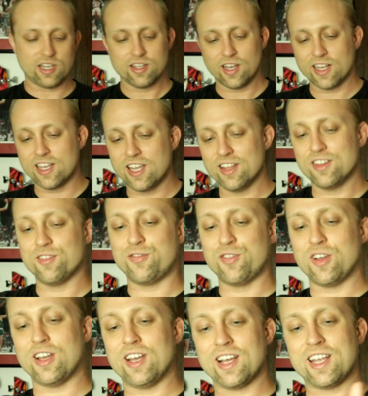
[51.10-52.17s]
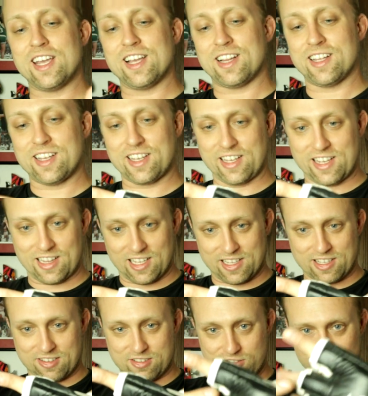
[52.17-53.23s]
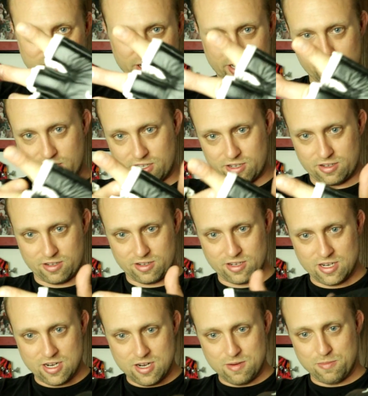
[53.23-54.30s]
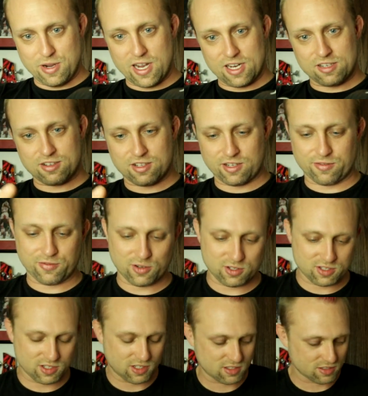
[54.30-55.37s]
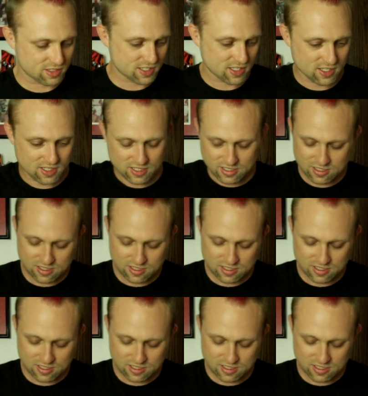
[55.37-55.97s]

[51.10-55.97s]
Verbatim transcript: I can't the I can't like hit, let the string get past the first knuckles.